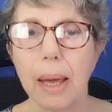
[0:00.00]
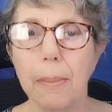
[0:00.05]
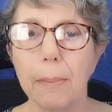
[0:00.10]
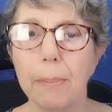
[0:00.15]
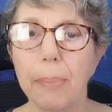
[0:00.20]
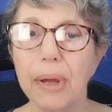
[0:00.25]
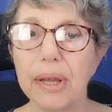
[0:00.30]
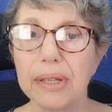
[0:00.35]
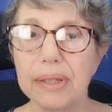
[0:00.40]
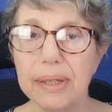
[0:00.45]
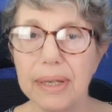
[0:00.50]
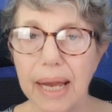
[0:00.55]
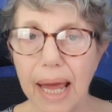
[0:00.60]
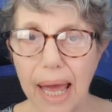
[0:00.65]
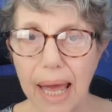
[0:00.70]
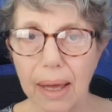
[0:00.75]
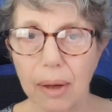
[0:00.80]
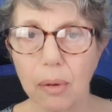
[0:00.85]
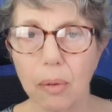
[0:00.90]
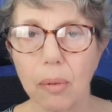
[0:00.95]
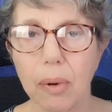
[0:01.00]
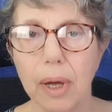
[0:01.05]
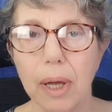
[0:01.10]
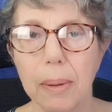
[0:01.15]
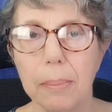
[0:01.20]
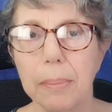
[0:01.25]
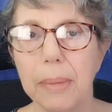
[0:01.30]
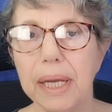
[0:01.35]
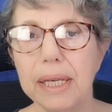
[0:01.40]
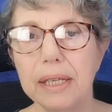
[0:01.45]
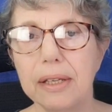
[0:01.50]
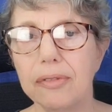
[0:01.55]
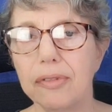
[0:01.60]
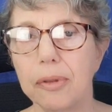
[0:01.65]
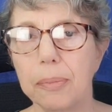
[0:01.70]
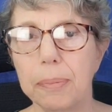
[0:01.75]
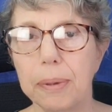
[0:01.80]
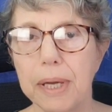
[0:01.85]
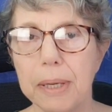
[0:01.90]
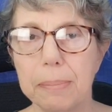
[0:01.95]
But now, many of
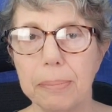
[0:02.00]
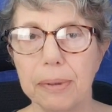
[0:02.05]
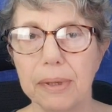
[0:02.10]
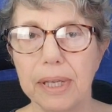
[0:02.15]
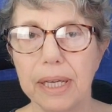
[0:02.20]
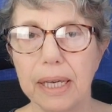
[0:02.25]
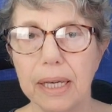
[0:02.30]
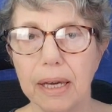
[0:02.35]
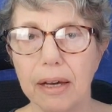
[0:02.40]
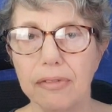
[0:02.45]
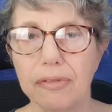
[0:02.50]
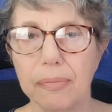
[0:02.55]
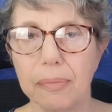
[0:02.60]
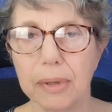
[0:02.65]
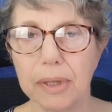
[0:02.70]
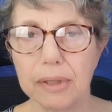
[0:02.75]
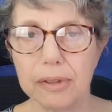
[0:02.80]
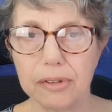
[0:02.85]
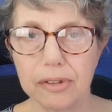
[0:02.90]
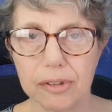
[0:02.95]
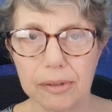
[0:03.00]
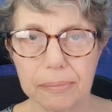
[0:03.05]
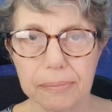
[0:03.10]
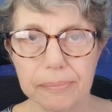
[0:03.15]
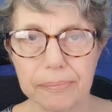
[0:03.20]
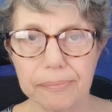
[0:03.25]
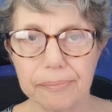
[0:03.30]
the people in government,